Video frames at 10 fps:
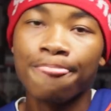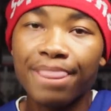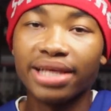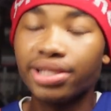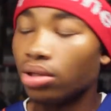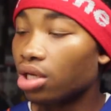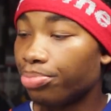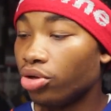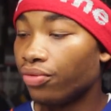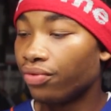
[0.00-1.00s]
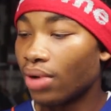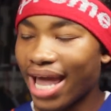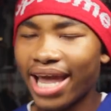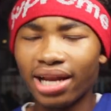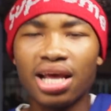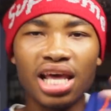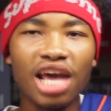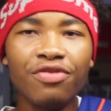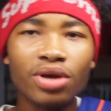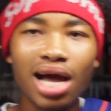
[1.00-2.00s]
They still look beautiful. And
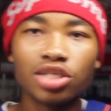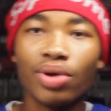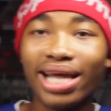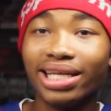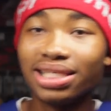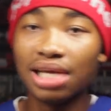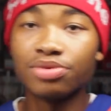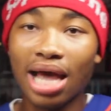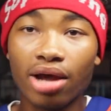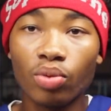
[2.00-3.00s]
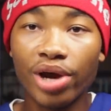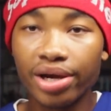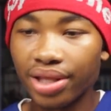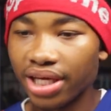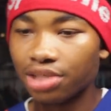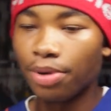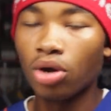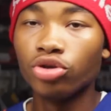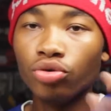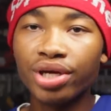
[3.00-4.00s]
if you guys want any tips on how to wear these,
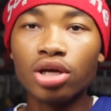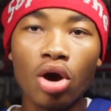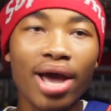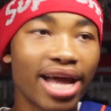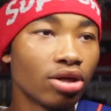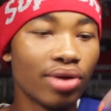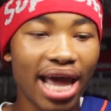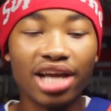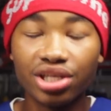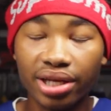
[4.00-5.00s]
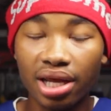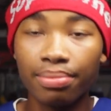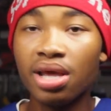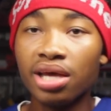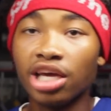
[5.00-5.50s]
bro, you can go ahead, go to H&M,